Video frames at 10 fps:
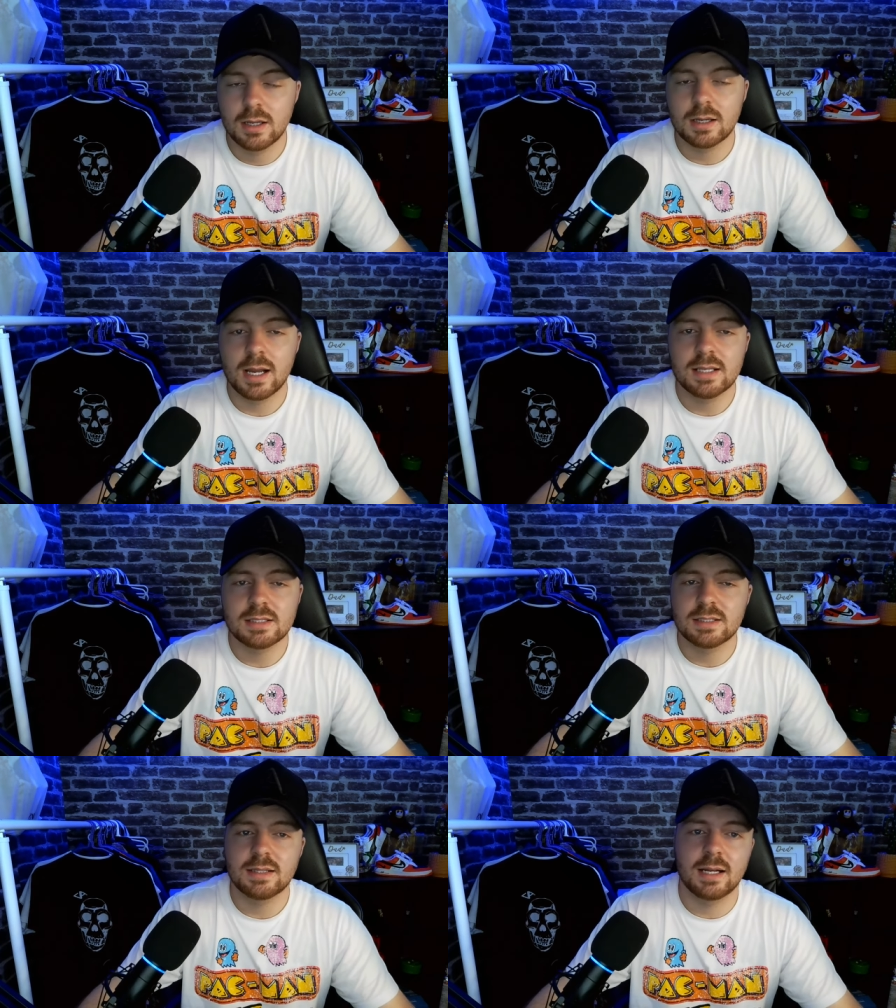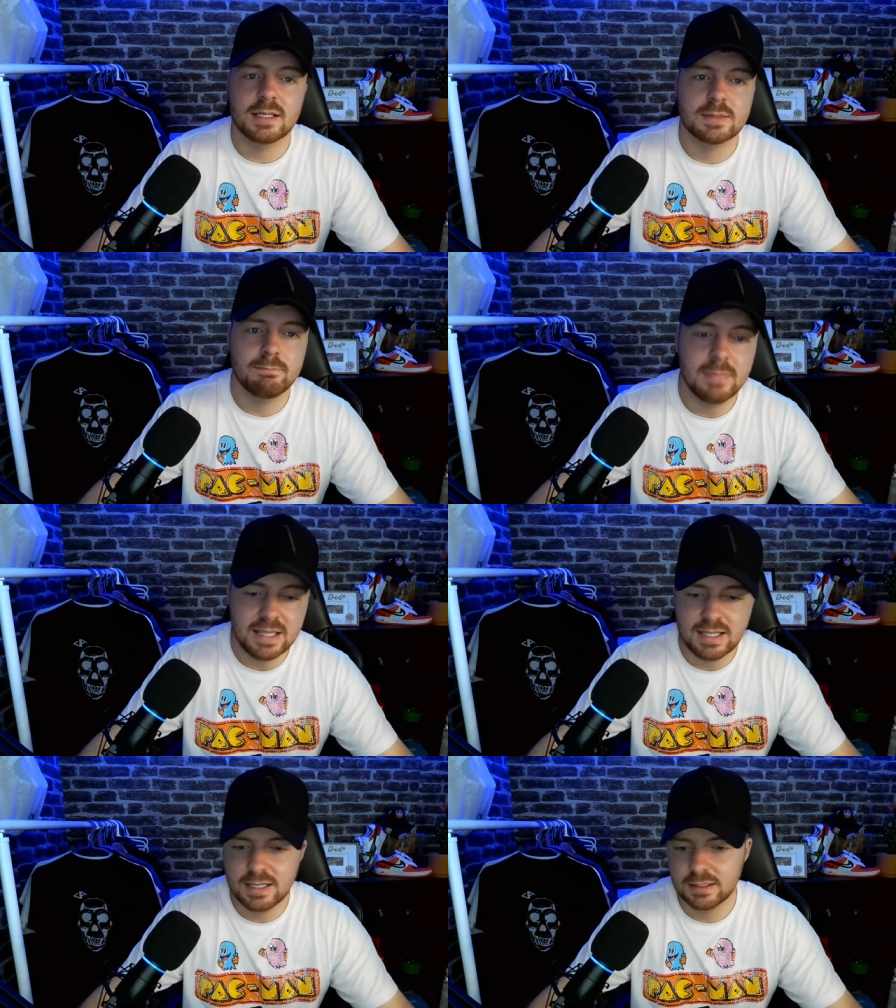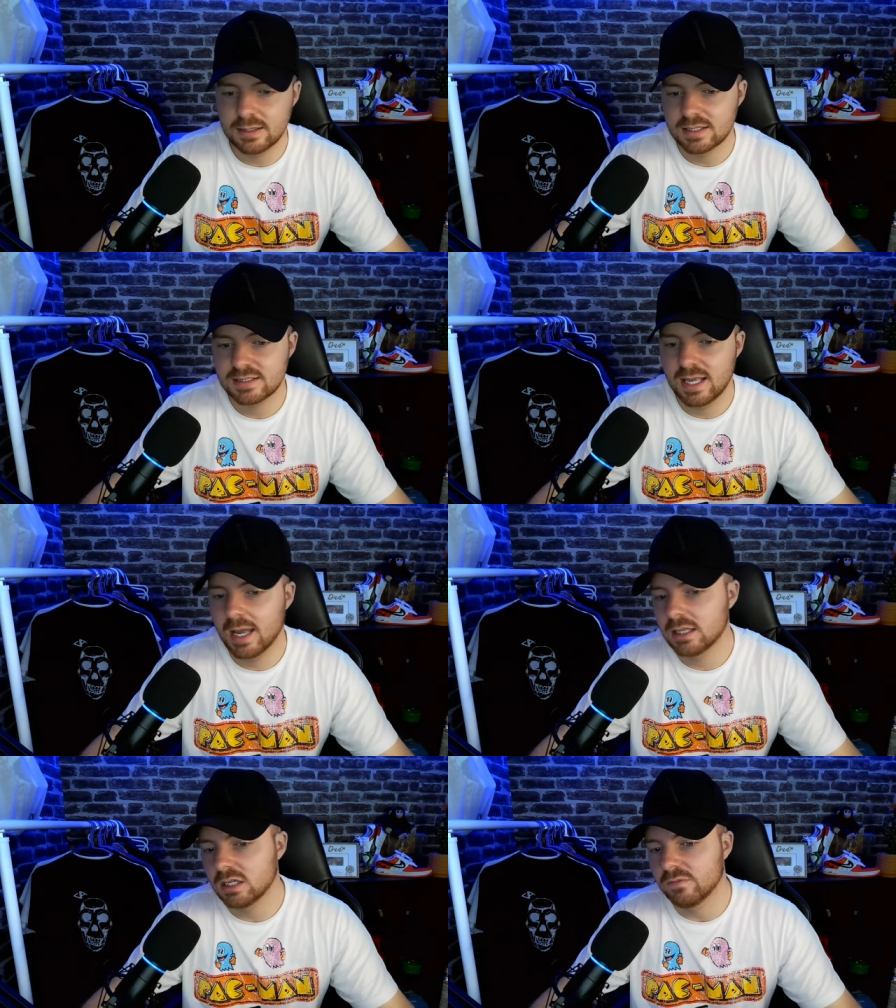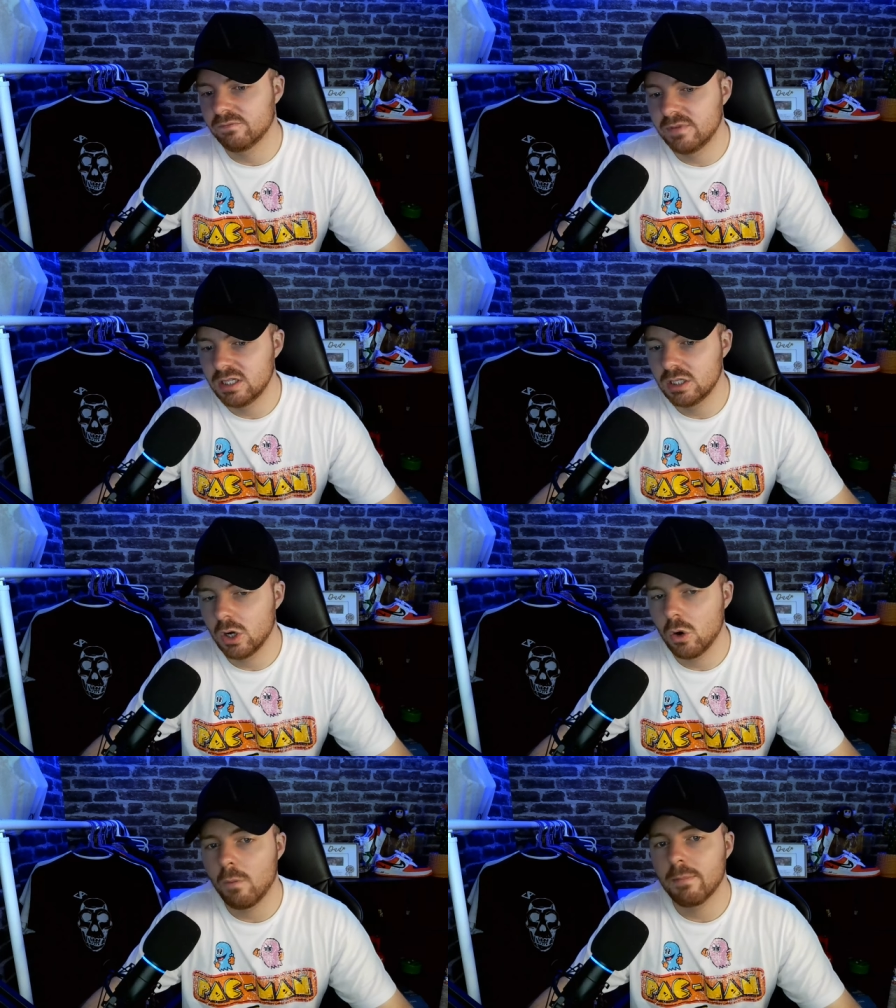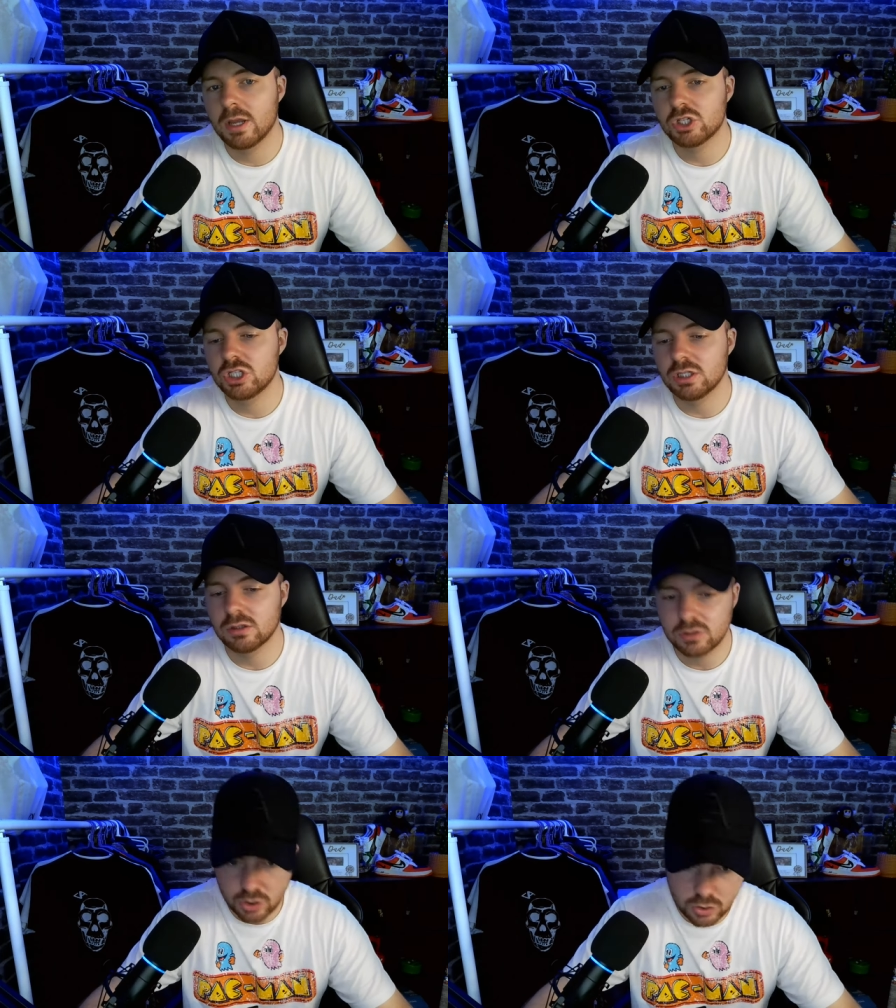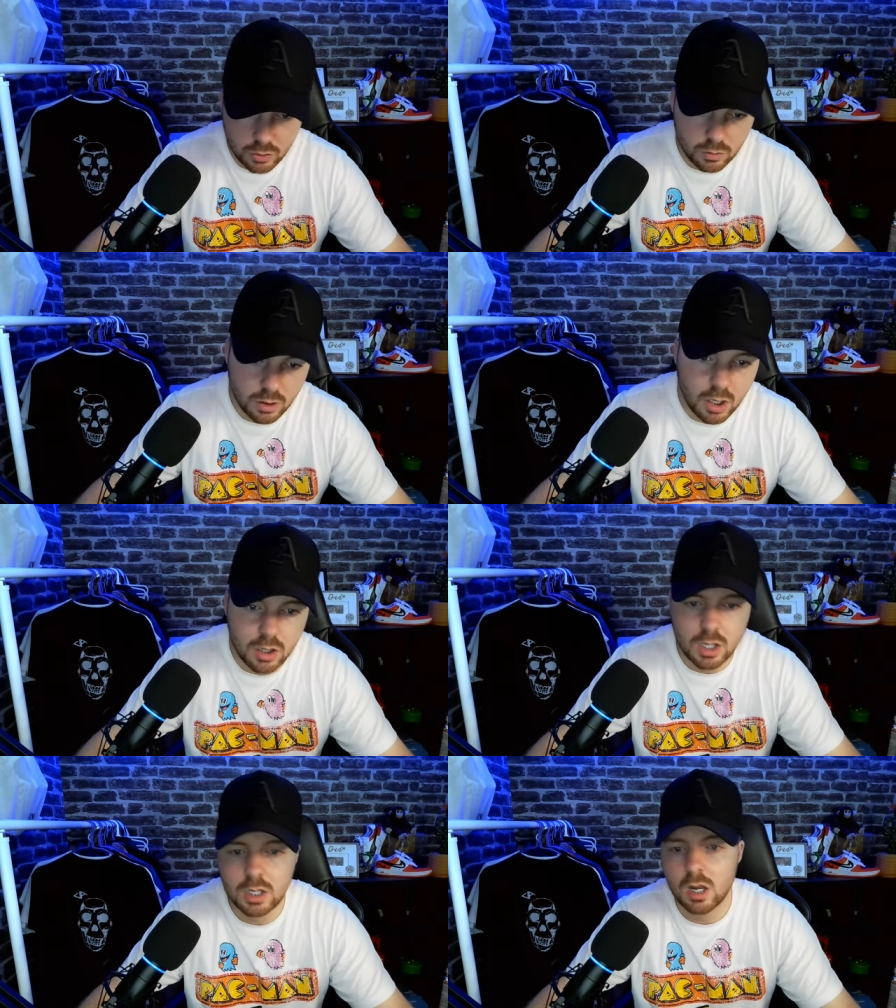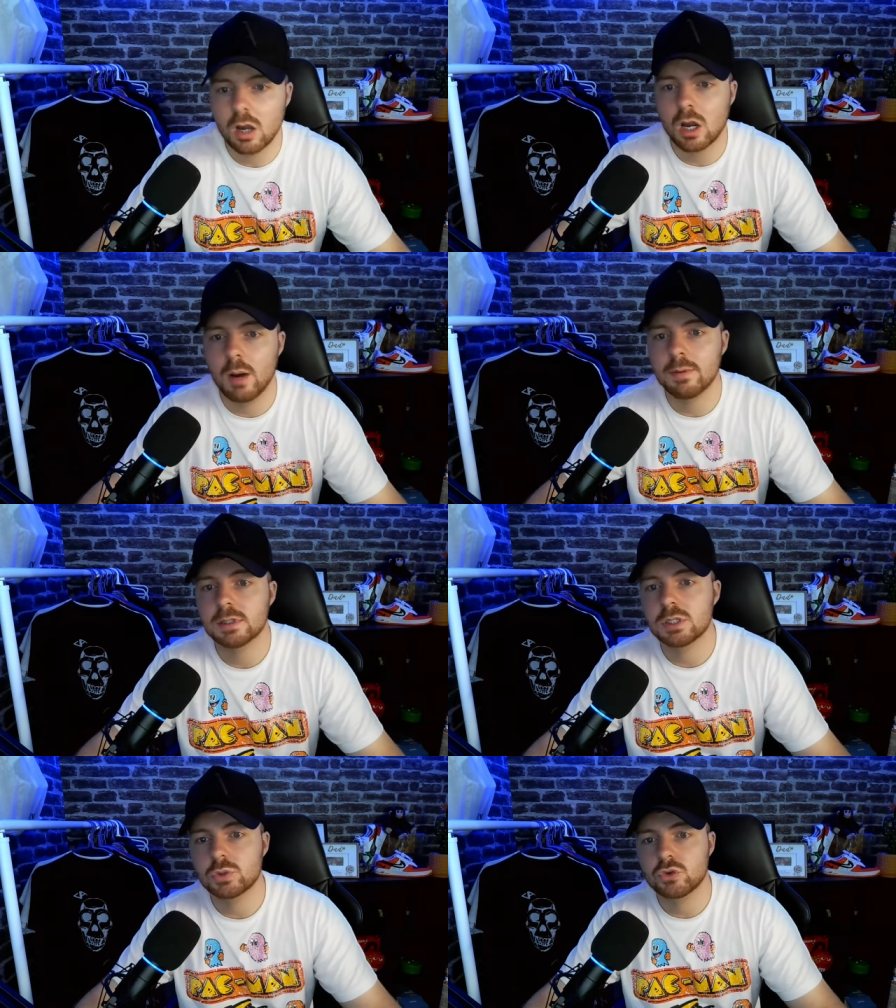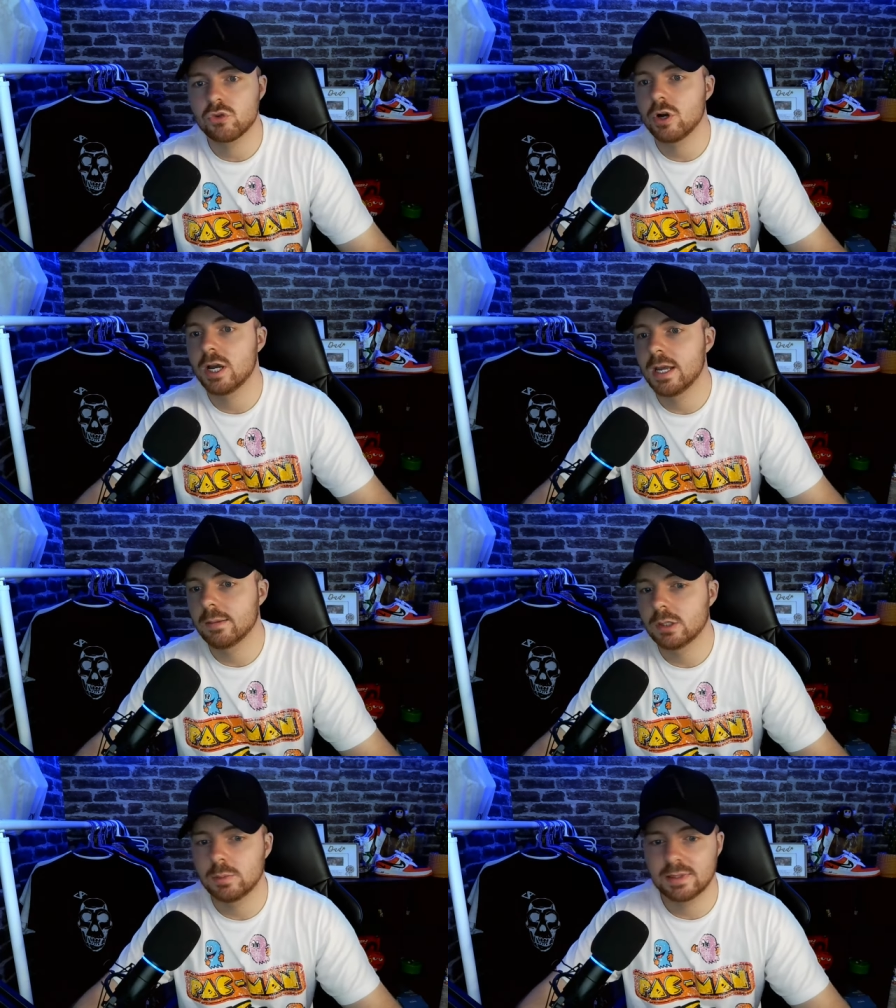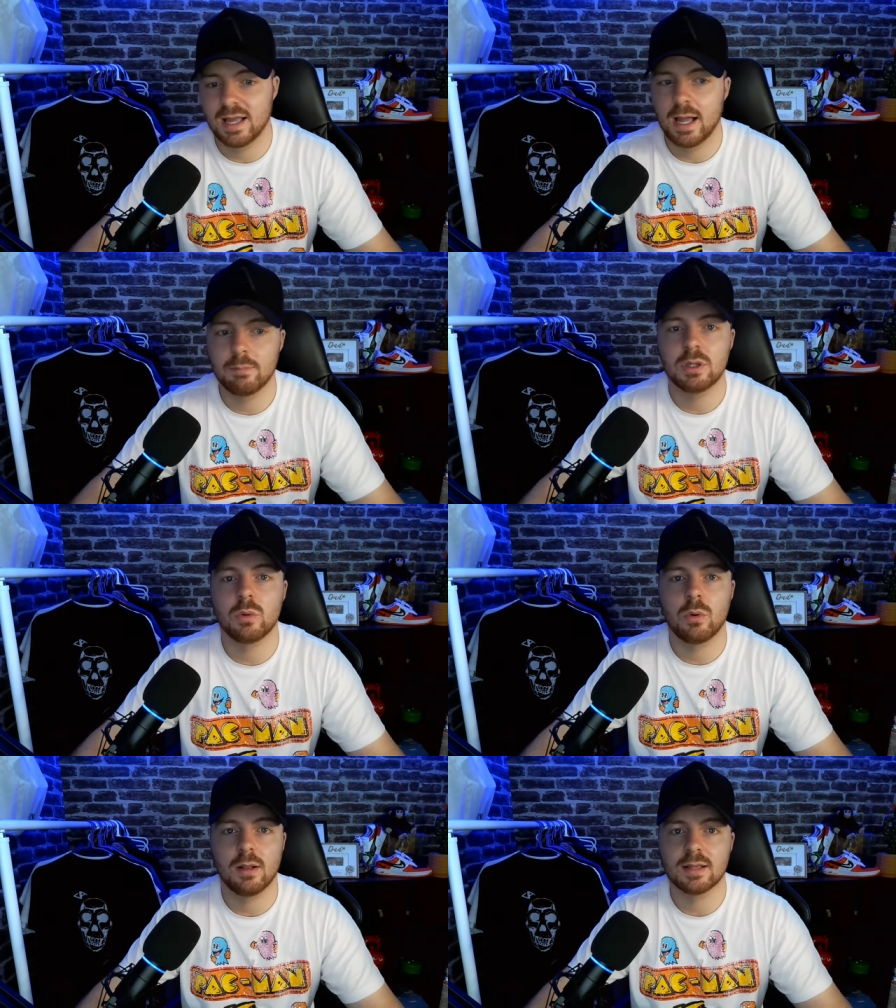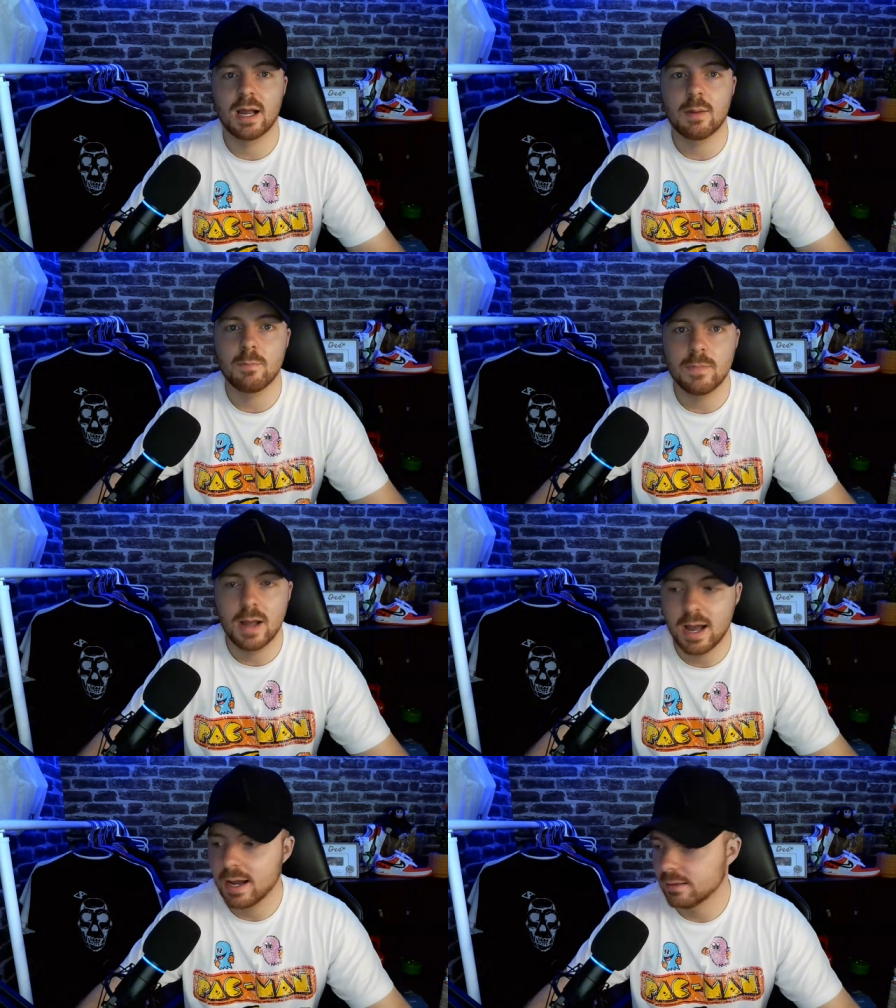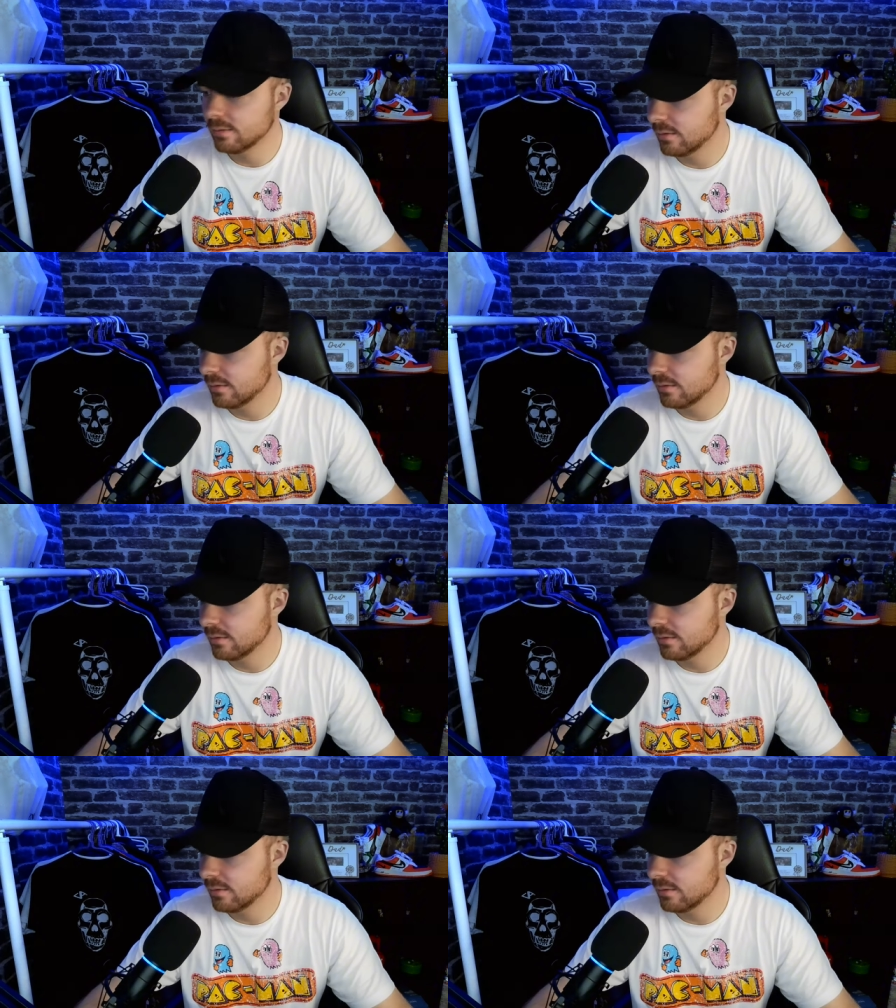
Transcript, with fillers: Guys, that is me. That's the end of the video. Make sure you do like, comment, subscribe, double tap, do all that, and